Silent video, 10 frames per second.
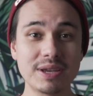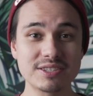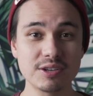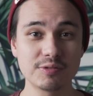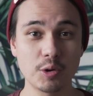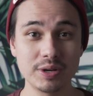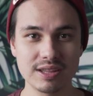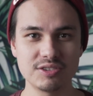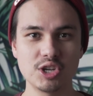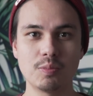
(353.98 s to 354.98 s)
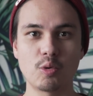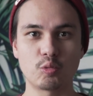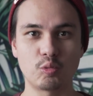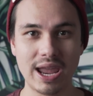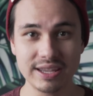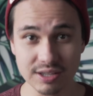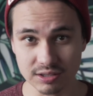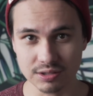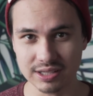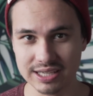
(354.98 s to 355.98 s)
myself going to the gym
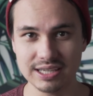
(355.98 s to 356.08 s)
regularly